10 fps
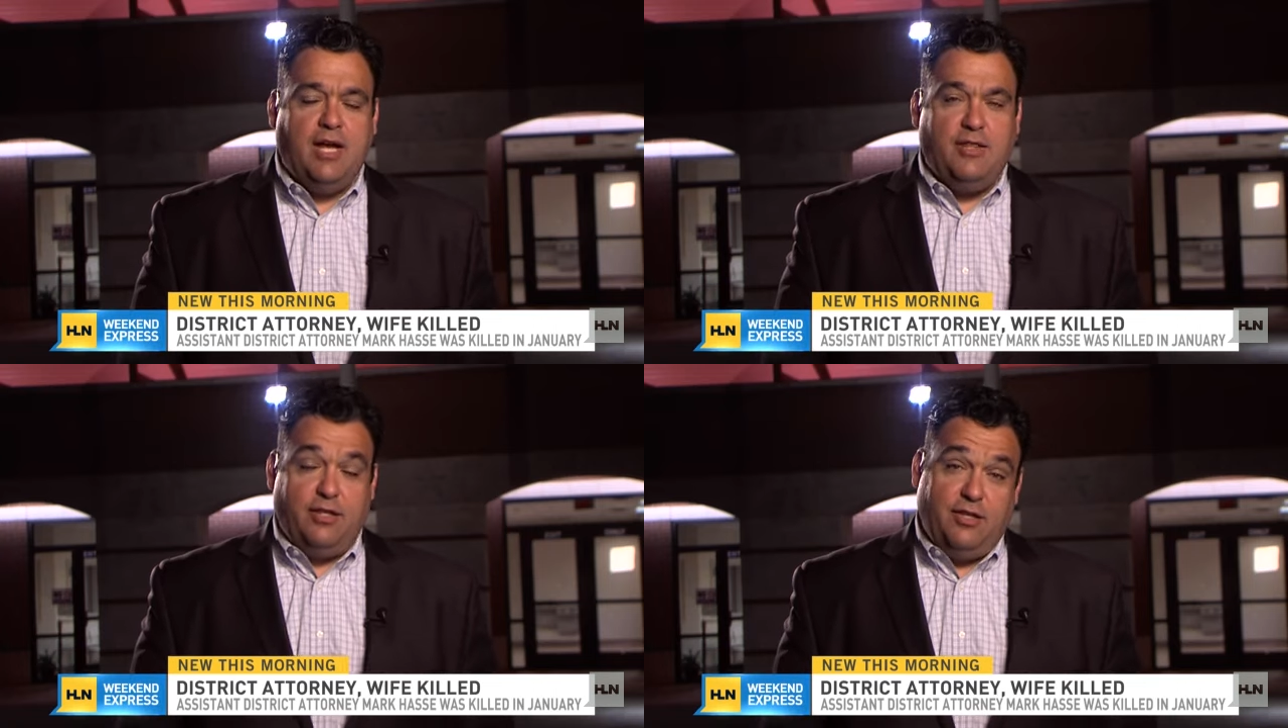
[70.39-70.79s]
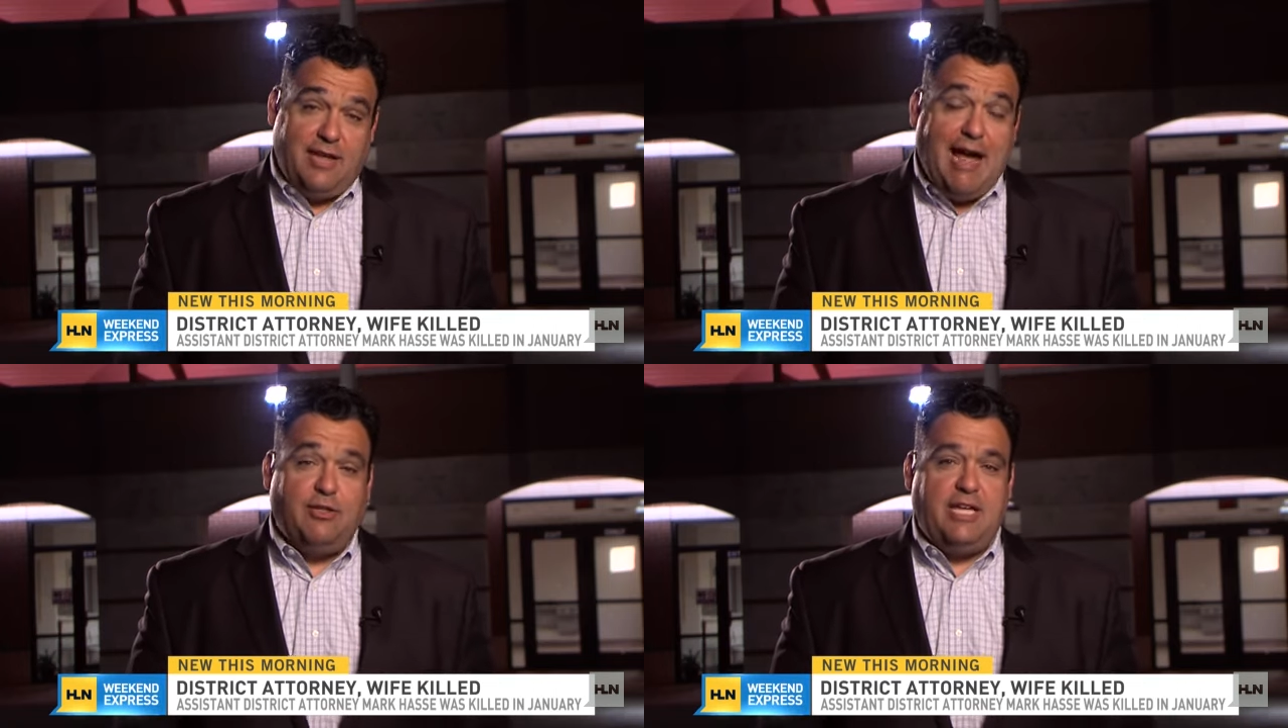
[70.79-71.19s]
the, the
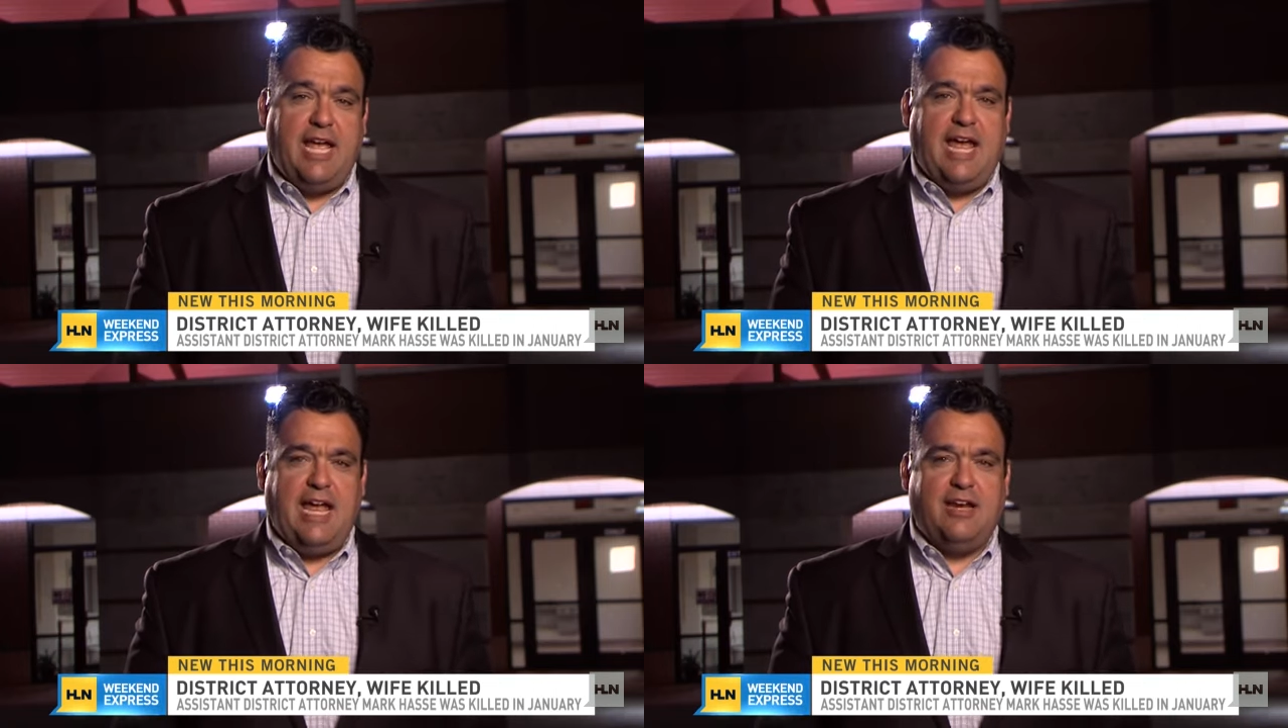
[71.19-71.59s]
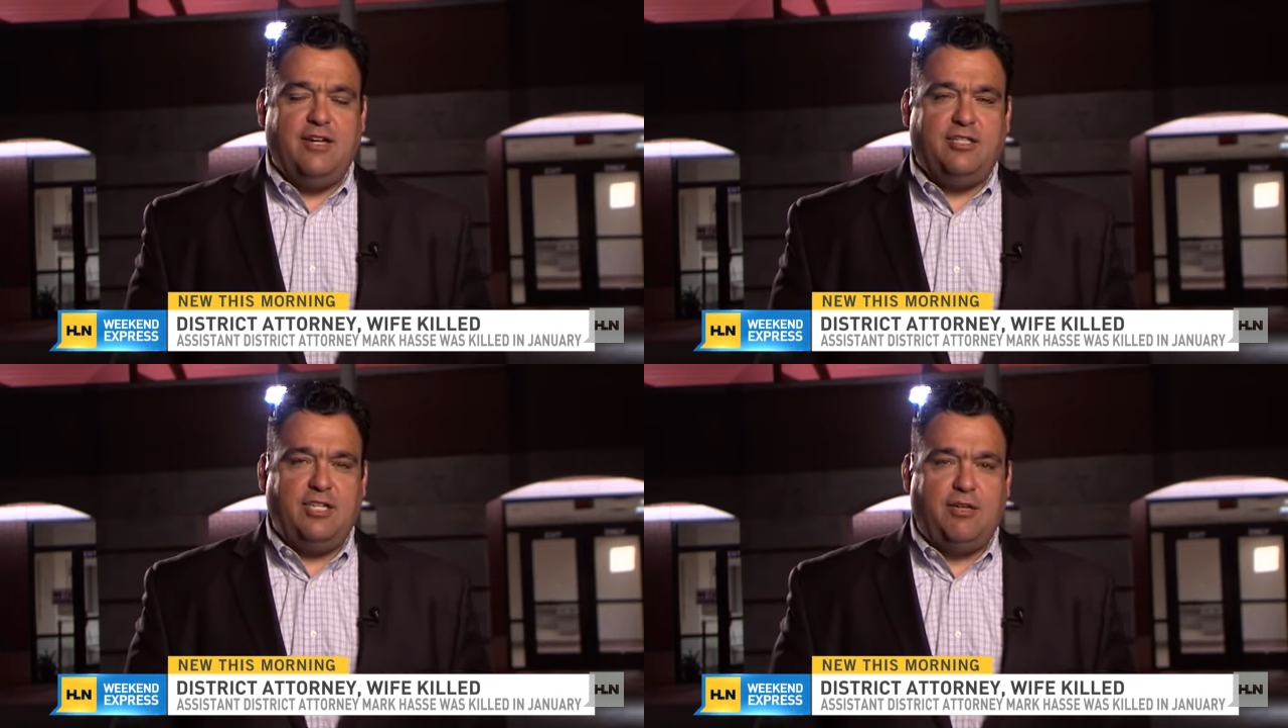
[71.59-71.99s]
now DA and
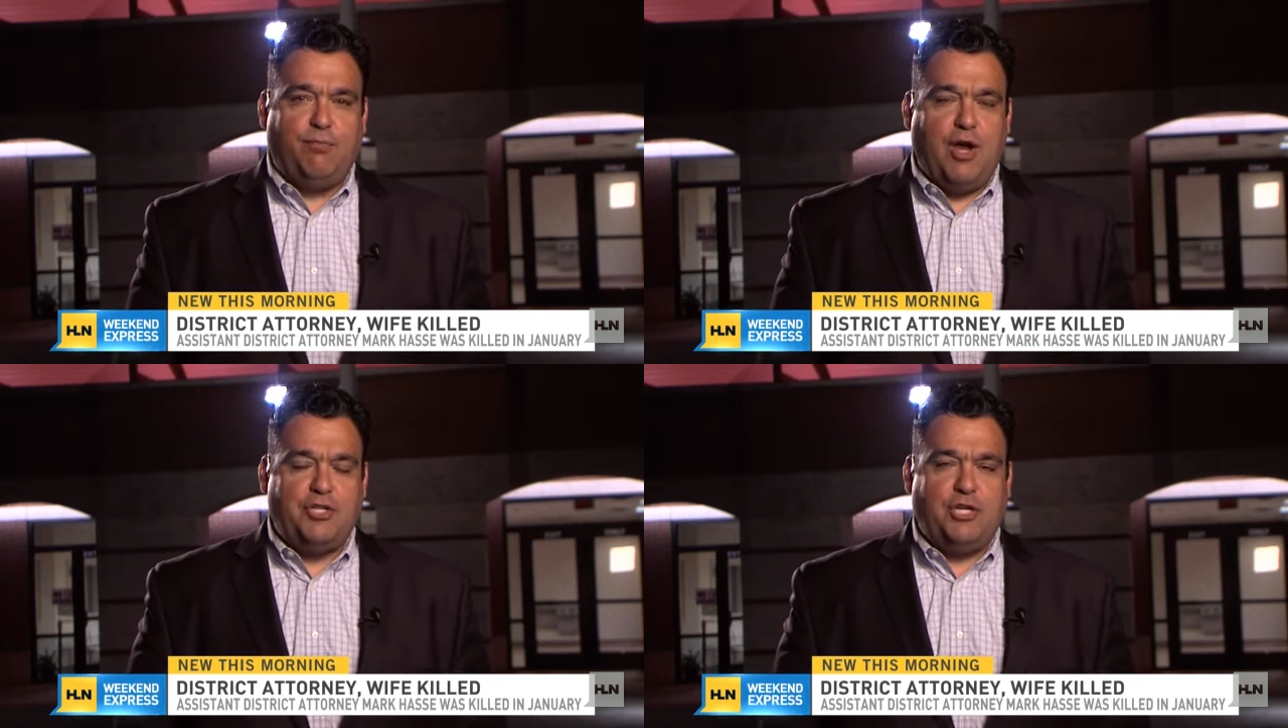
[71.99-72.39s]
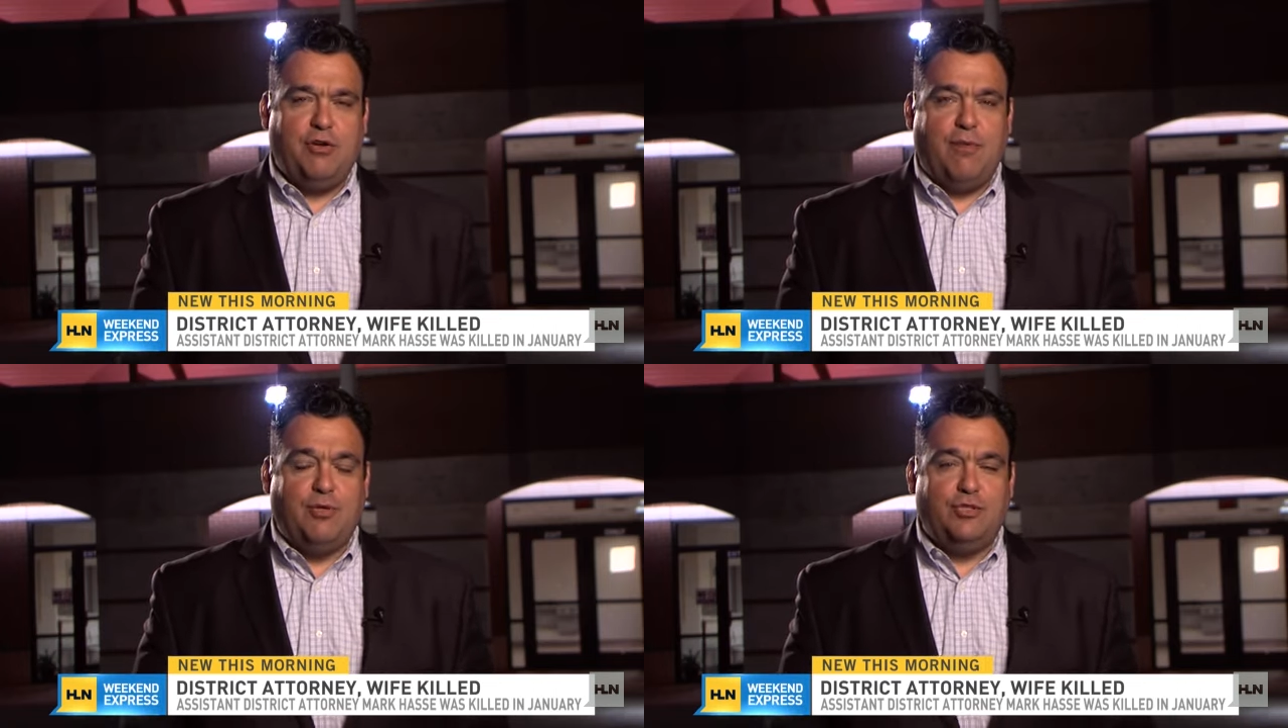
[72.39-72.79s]
an assistant
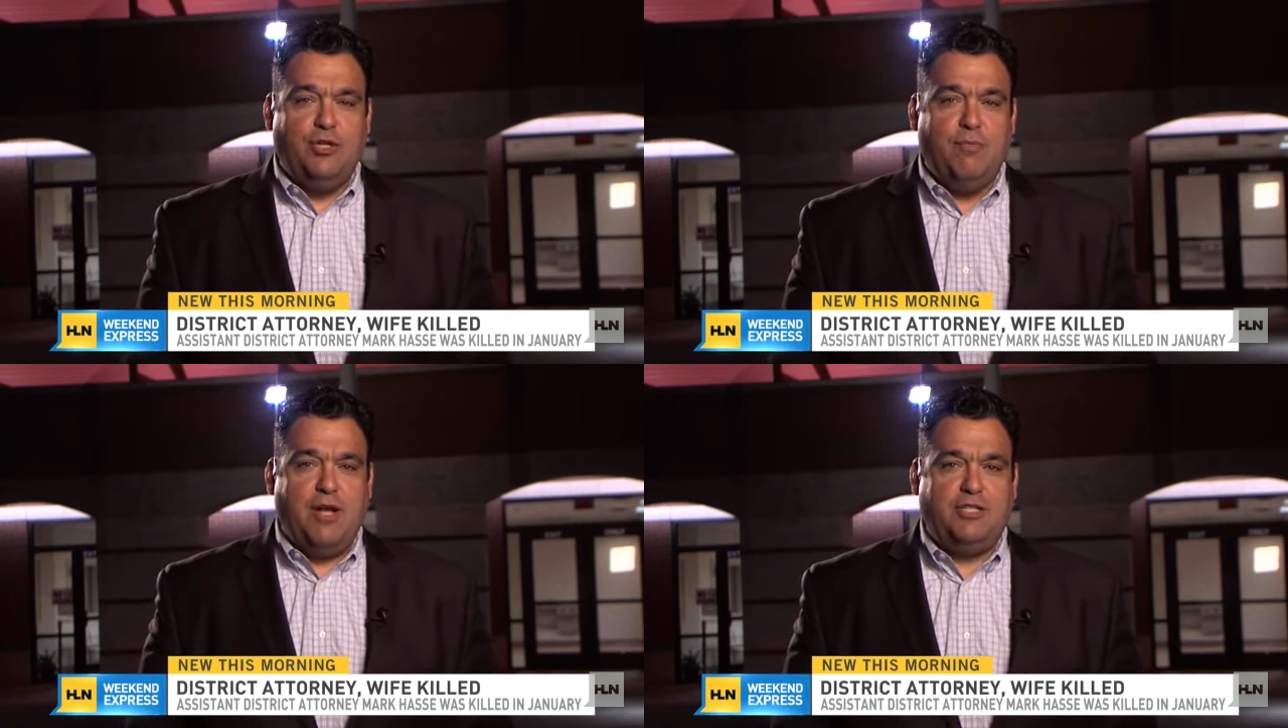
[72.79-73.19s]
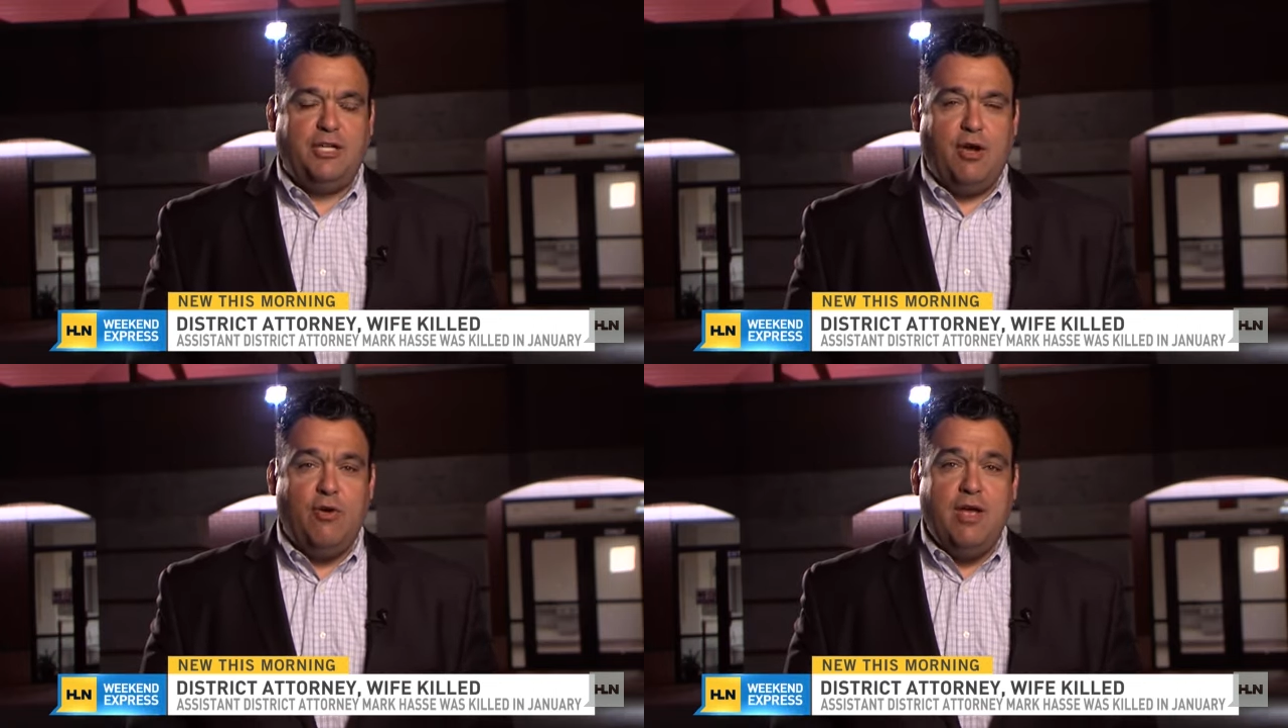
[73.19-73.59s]
prosecutor almost two months
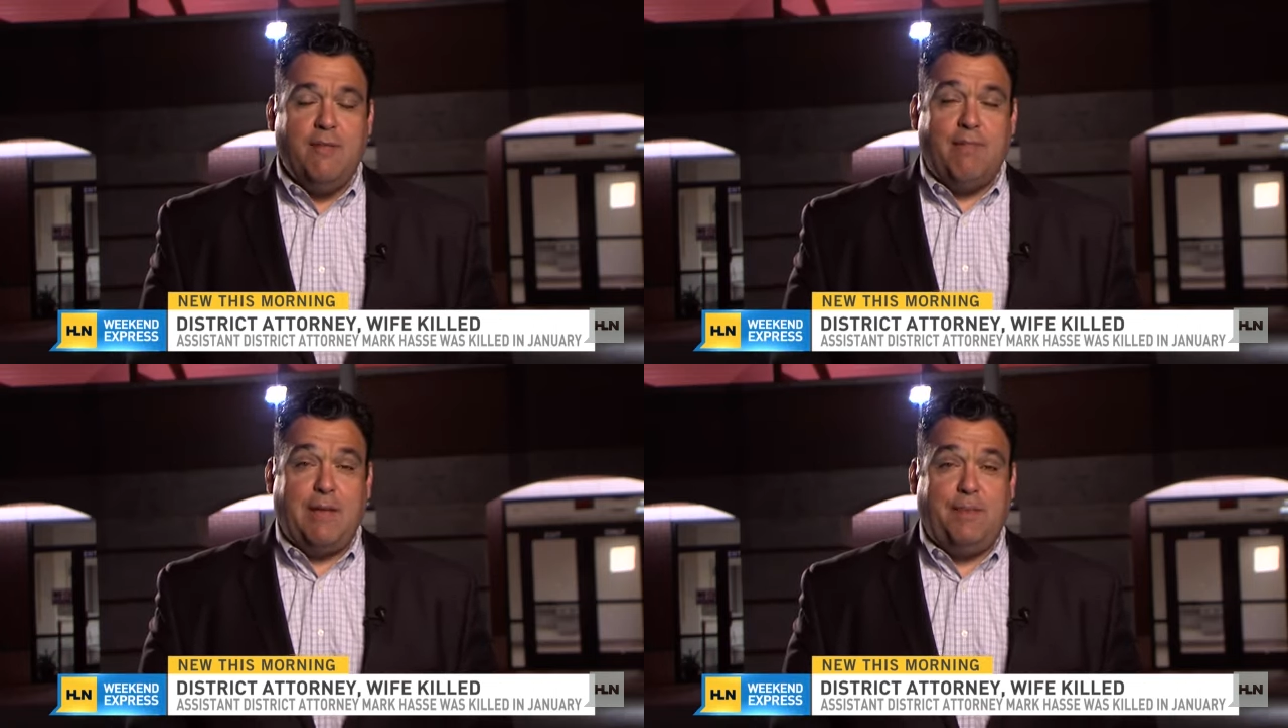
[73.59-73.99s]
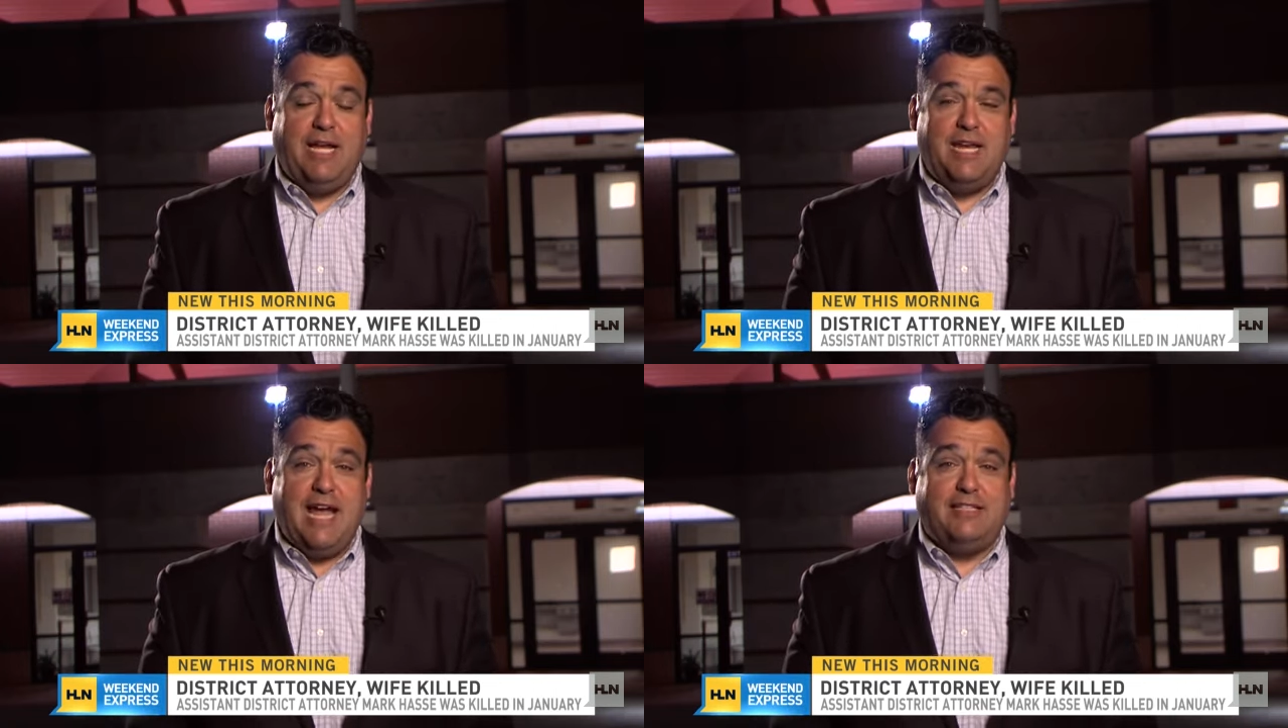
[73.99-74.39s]
ago might be
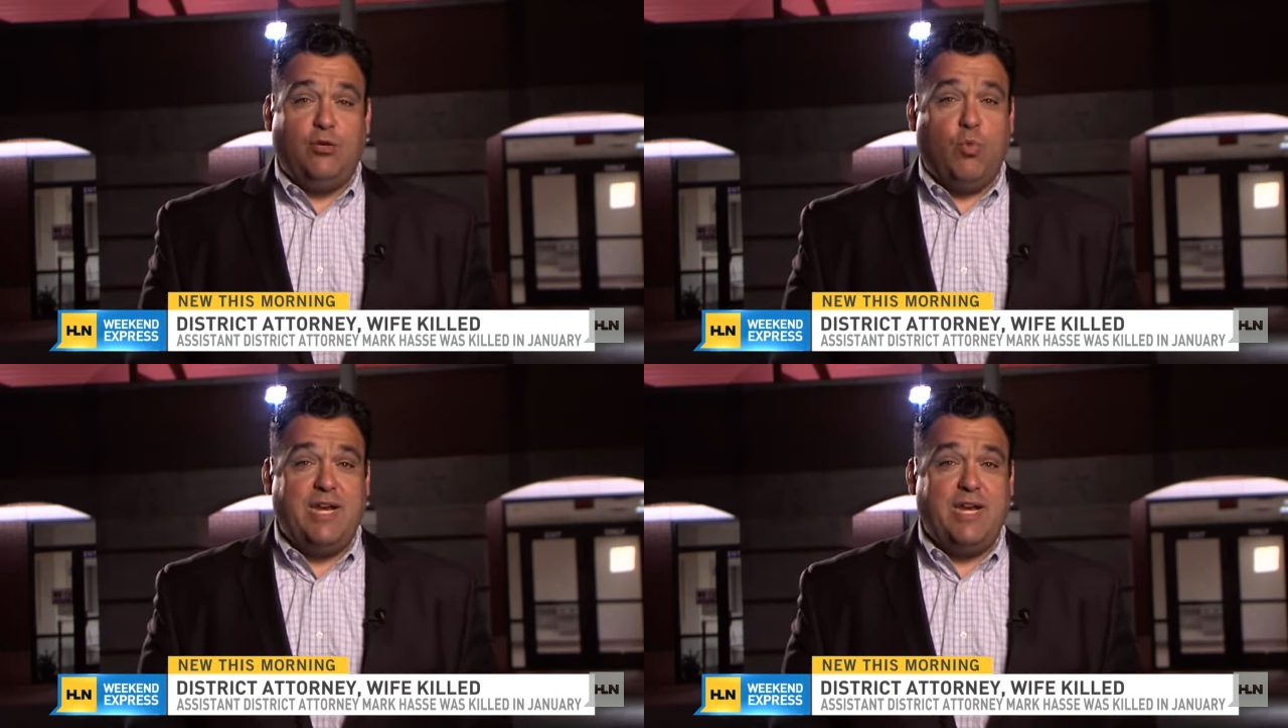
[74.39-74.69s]
connected.